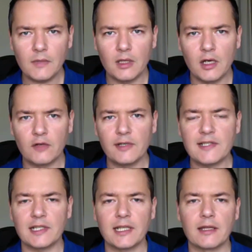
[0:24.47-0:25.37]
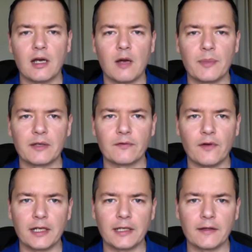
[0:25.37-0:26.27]
Recently I've been
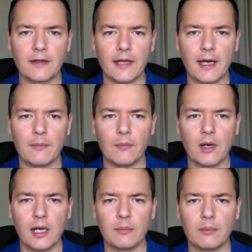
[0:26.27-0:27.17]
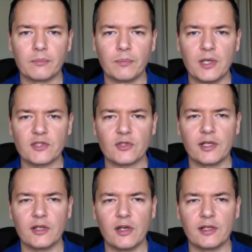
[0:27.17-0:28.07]
finding that my Burstcoin
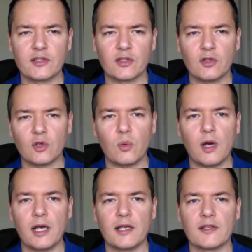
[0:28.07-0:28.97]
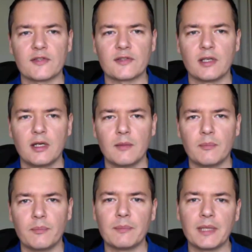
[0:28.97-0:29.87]
earnings are not quite as
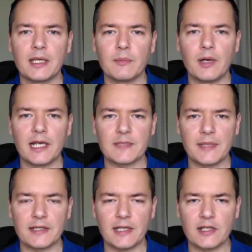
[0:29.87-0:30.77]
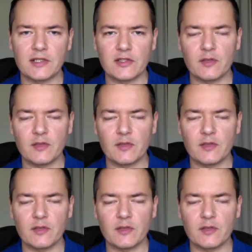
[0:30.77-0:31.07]
been meeting my expectations.